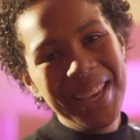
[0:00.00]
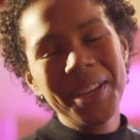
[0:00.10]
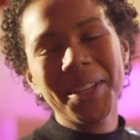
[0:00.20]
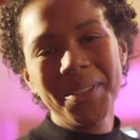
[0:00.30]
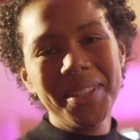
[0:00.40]

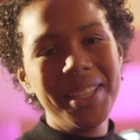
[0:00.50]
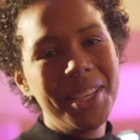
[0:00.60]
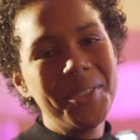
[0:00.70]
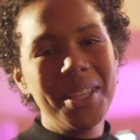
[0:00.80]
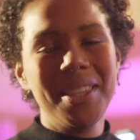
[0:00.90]
Go to the
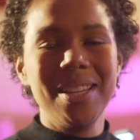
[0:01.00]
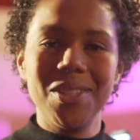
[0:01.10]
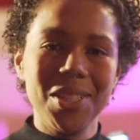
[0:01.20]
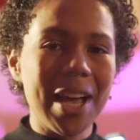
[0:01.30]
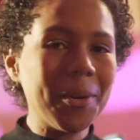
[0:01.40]

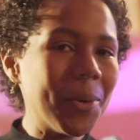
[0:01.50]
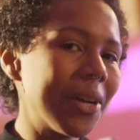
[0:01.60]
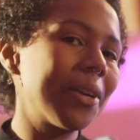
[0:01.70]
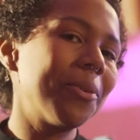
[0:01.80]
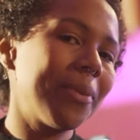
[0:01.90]

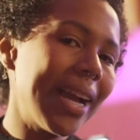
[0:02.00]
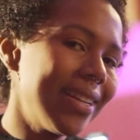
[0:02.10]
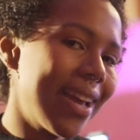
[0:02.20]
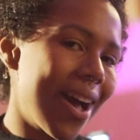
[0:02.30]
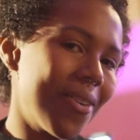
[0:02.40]
uctheater.org right
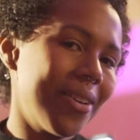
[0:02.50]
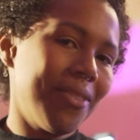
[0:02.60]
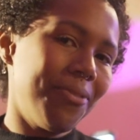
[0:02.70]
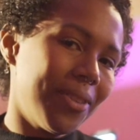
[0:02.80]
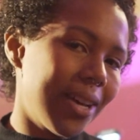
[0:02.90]
now and
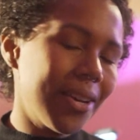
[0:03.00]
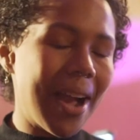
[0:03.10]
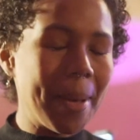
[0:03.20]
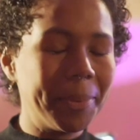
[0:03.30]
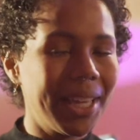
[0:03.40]
fill out your
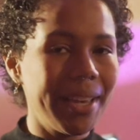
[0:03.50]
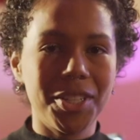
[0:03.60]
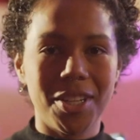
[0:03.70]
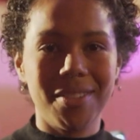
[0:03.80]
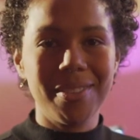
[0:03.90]

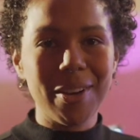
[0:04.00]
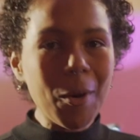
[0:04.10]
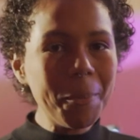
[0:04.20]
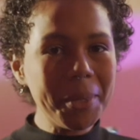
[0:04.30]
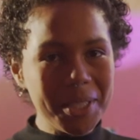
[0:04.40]
application. They're
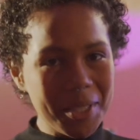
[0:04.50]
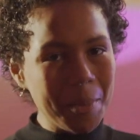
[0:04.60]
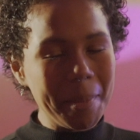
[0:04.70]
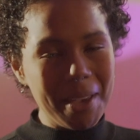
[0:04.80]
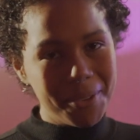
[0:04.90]
open until
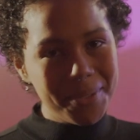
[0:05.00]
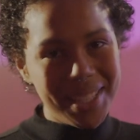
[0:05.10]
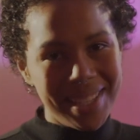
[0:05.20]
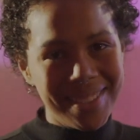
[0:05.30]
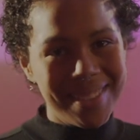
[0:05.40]
May
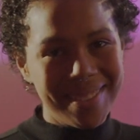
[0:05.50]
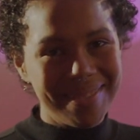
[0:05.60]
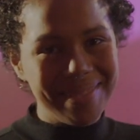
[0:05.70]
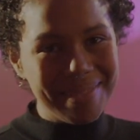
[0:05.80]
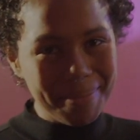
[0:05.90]
15th.
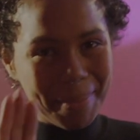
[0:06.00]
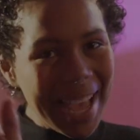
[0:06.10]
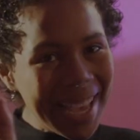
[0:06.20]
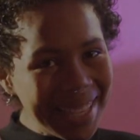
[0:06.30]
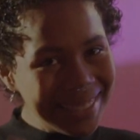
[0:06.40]

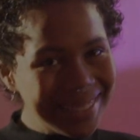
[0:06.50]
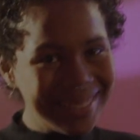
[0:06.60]
Bye.